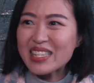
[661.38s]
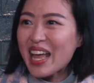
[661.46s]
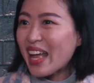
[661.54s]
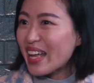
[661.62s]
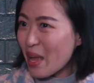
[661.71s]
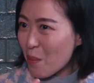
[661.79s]

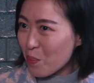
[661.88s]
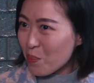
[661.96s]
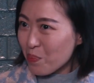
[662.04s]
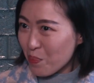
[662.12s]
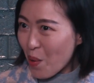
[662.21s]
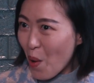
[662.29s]
I
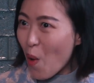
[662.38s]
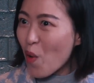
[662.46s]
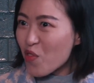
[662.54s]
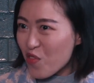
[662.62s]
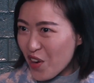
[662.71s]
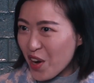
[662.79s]
can
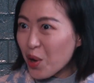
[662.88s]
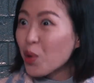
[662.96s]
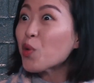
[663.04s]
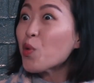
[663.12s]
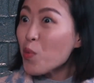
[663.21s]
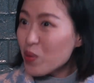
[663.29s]
offer
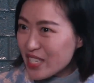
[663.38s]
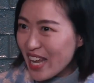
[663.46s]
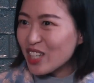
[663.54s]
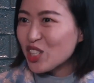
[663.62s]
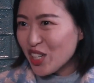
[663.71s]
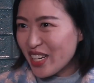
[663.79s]
group
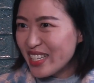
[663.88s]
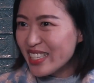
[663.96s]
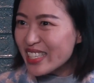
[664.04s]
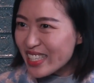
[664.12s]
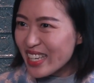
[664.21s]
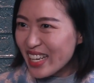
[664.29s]

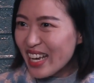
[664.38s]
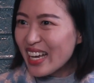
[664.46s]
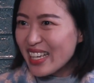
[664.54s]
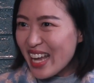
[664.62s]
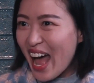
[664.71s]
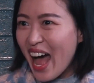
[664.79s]
sessions.
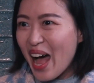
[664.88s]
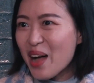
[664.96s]
Yeah.